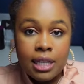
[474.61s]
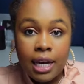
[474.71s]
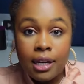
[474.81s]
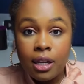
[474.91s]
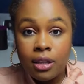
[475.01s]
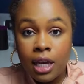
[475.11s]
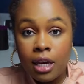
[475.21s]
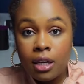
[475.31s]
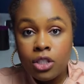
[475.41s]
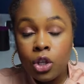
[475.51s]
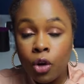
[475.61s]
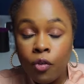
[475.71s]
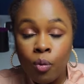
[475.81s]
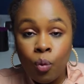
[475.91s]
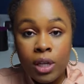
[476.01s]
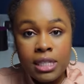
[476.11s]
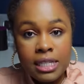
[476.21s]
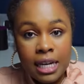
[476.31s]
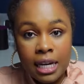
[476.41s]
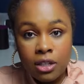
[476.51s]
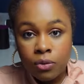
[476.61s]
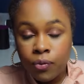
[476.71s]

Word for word: that they took her from one state,